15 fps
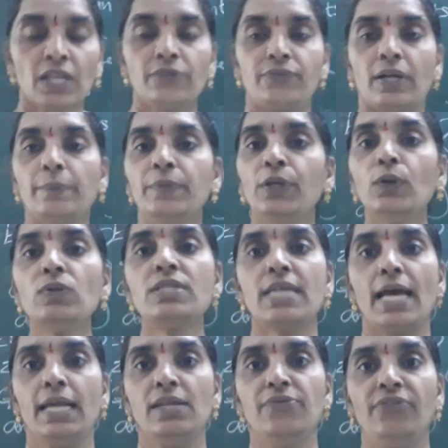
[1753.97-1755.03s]
From huge
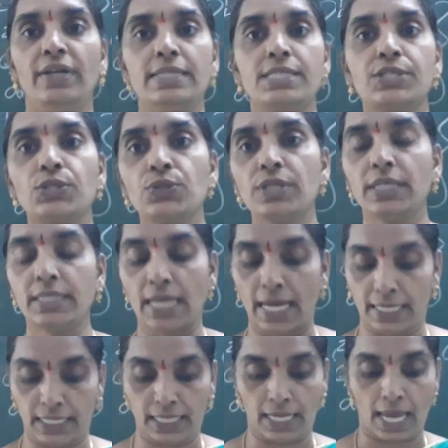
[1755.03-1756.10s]
elephants to the
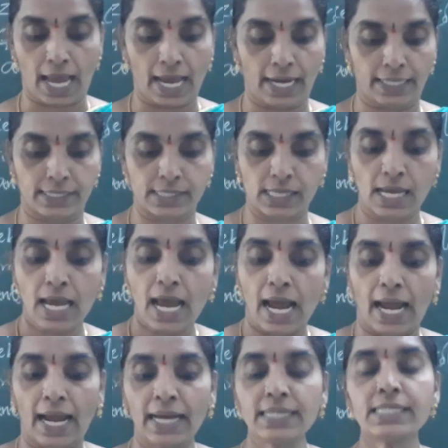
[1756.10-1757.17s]
tiny ants.
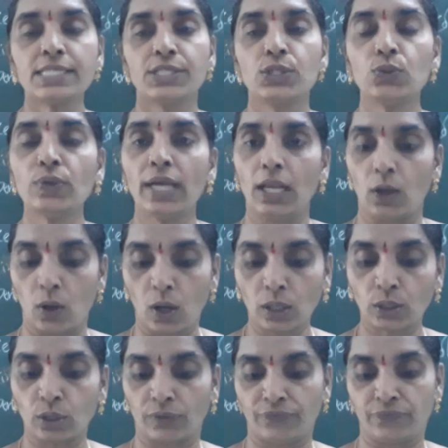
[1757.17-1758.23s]
Ants do a
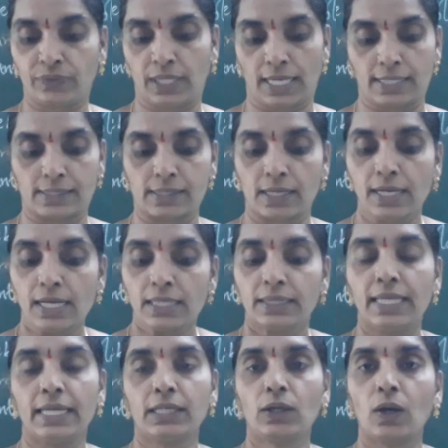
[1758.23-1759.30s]
lot of things.
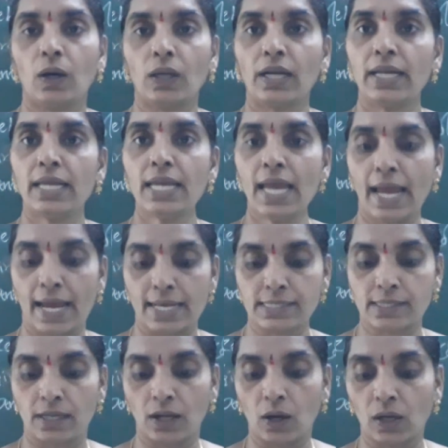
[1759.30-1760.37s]
Their colony has
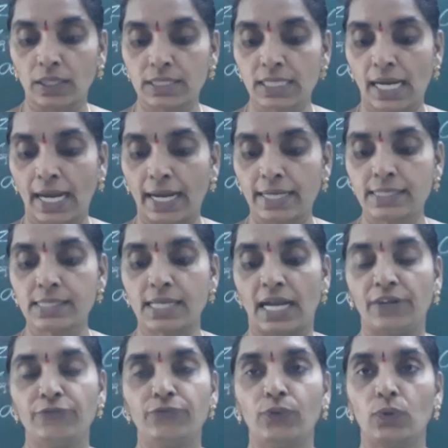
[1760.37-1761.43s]
large ants
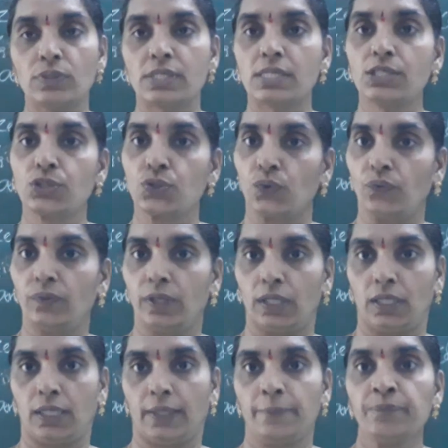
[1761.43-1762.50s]
and forces to work.